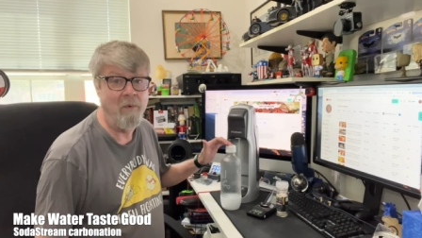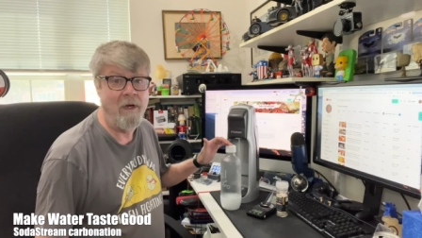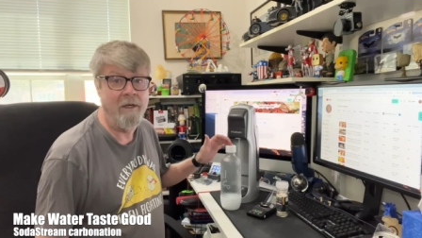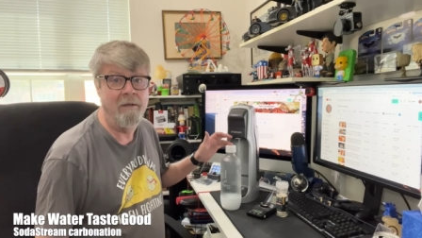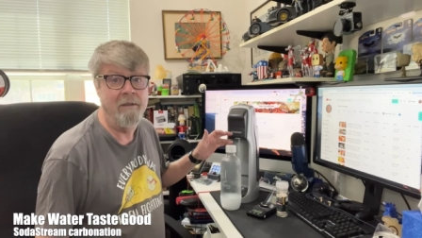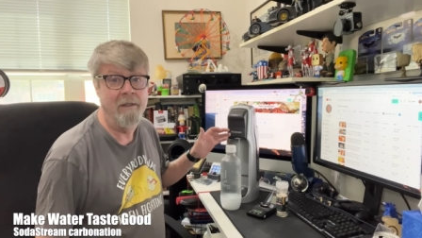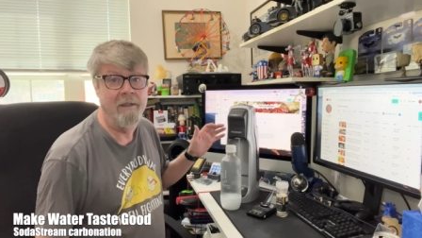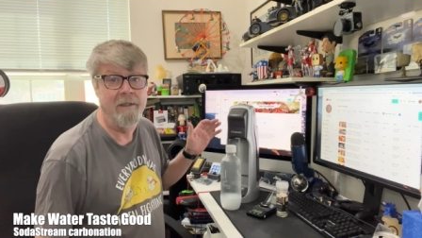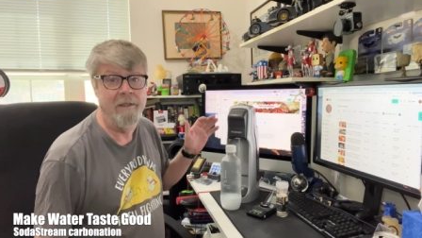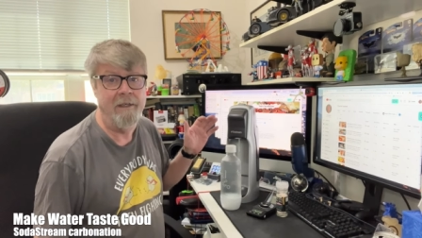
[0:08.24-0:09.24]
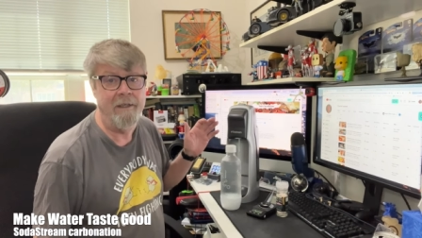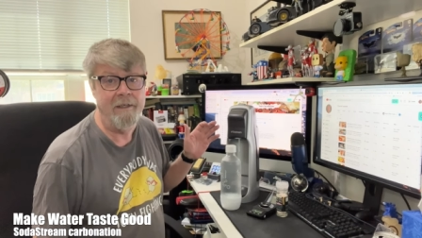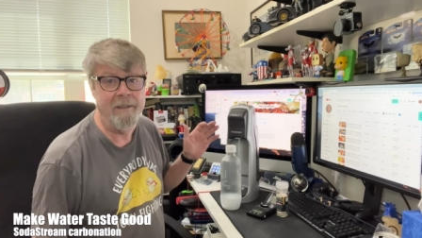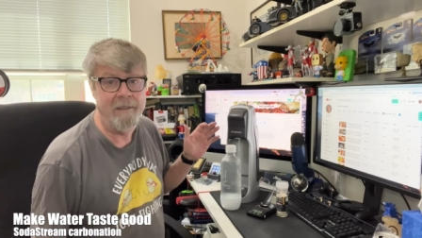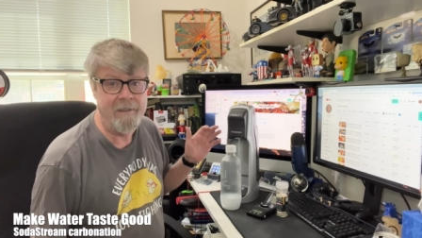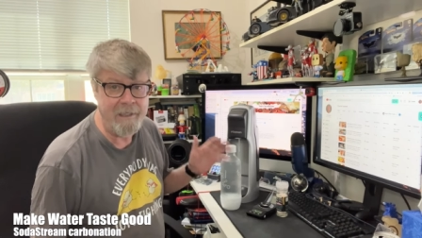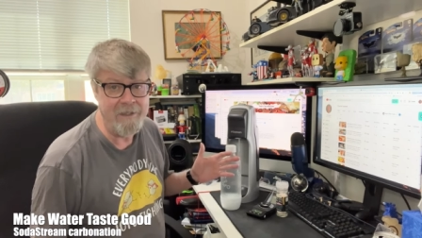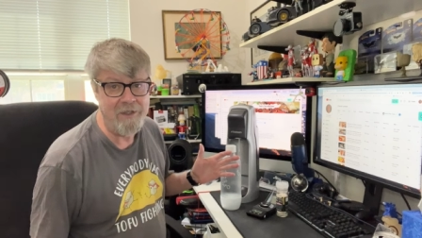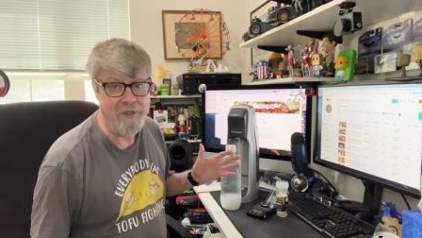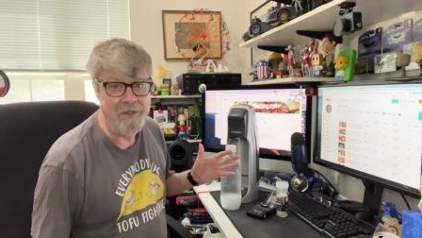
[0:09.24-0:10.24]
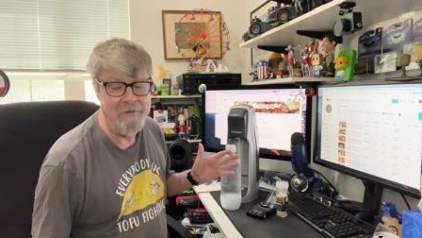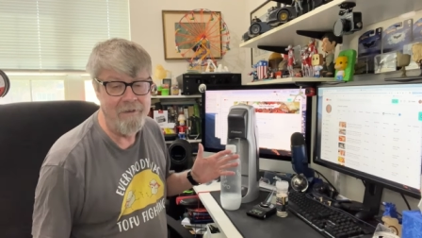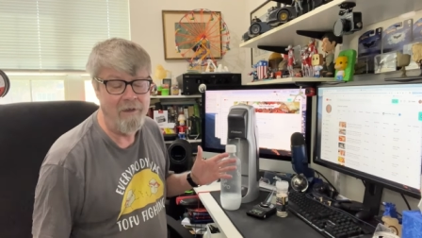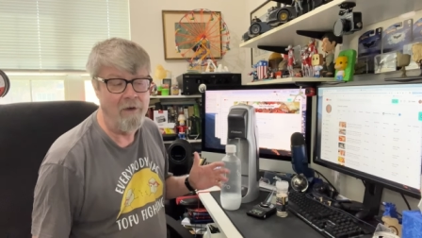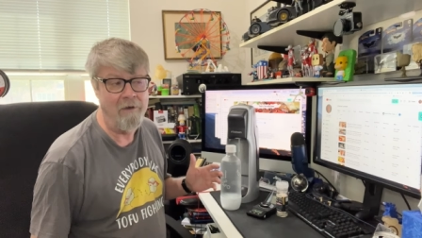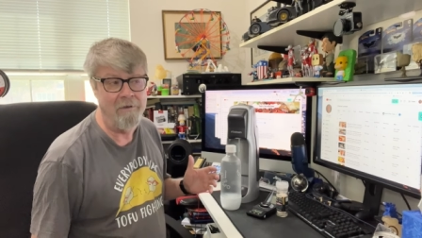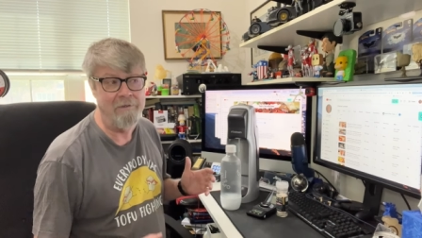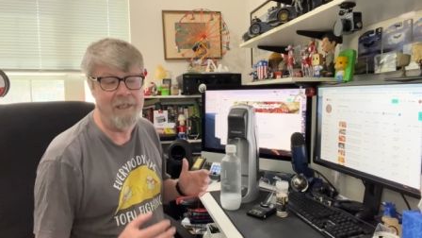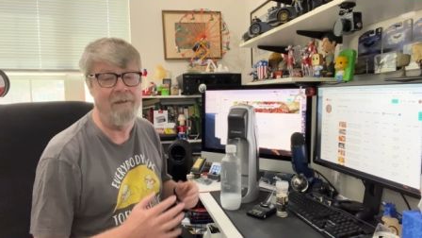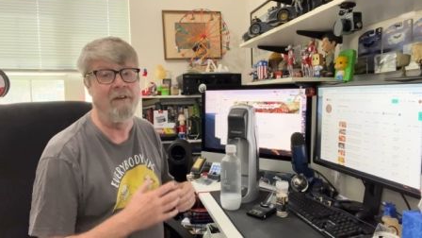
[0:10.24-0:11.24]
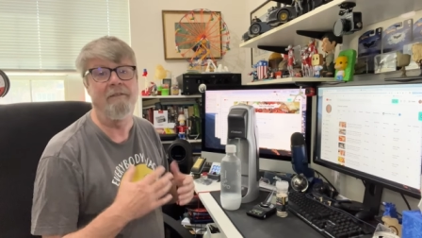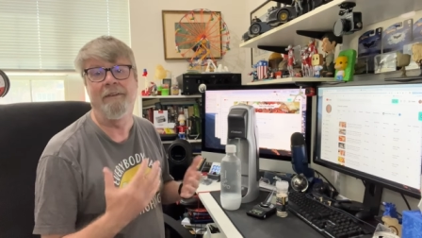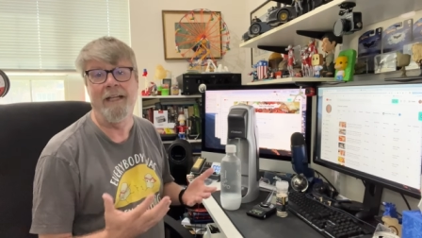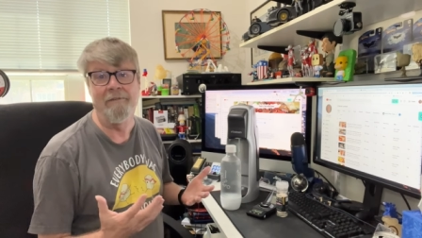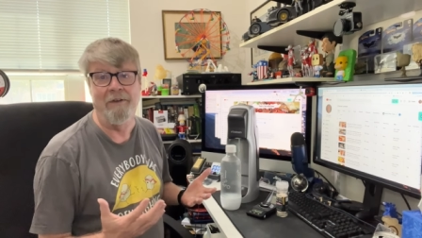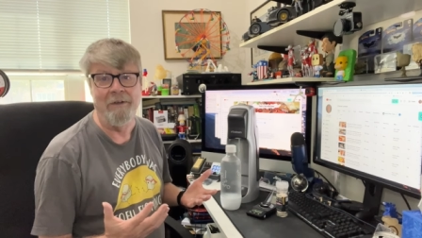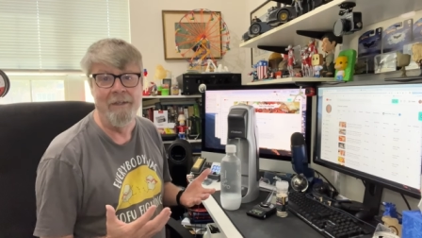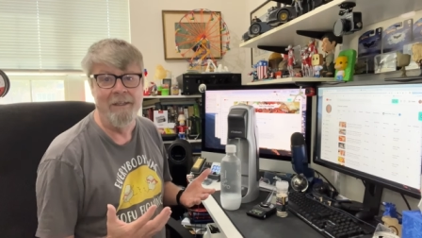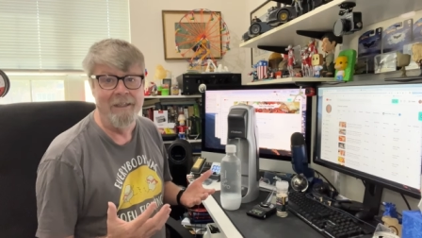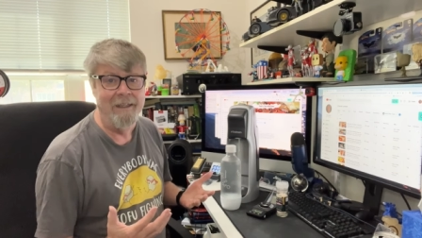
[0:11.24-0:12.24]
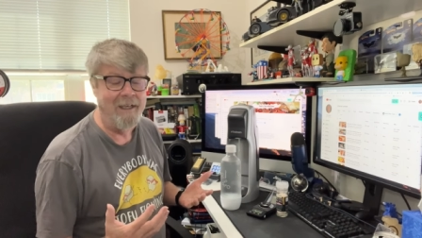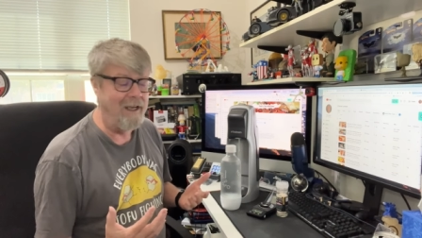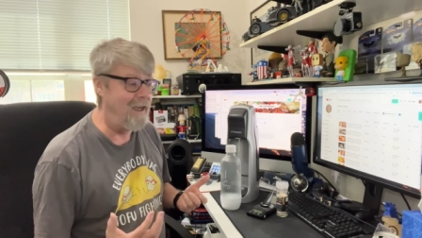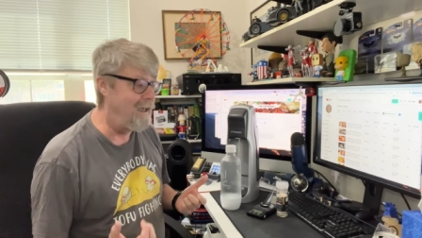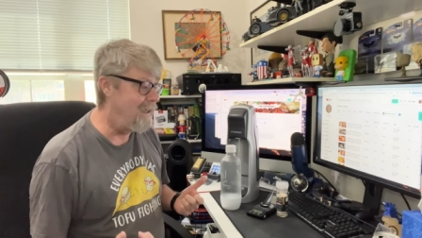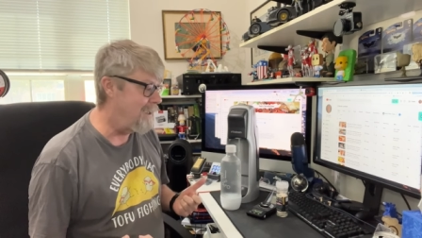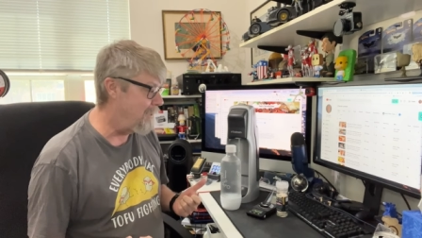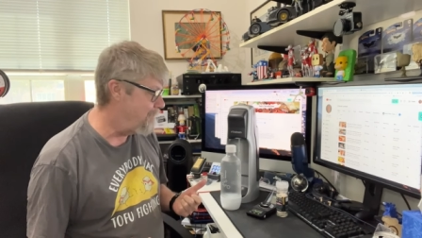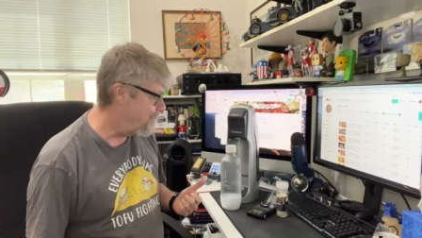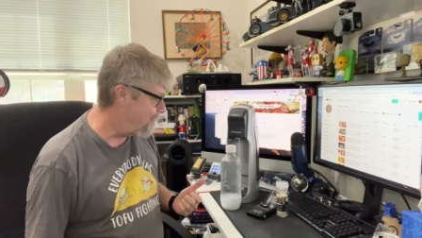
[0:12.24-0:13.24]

water taste good or to give it flavor. Uh,